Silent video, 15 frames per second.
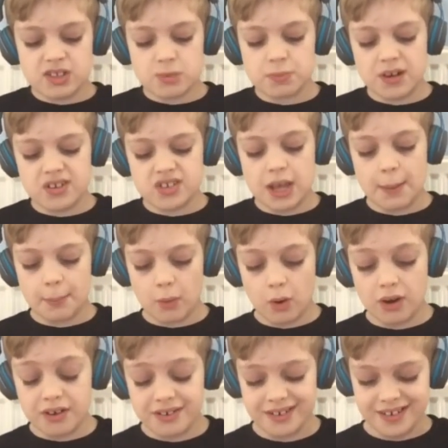to press that
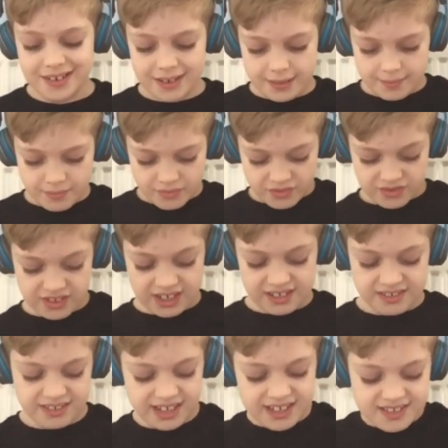one. Da, da,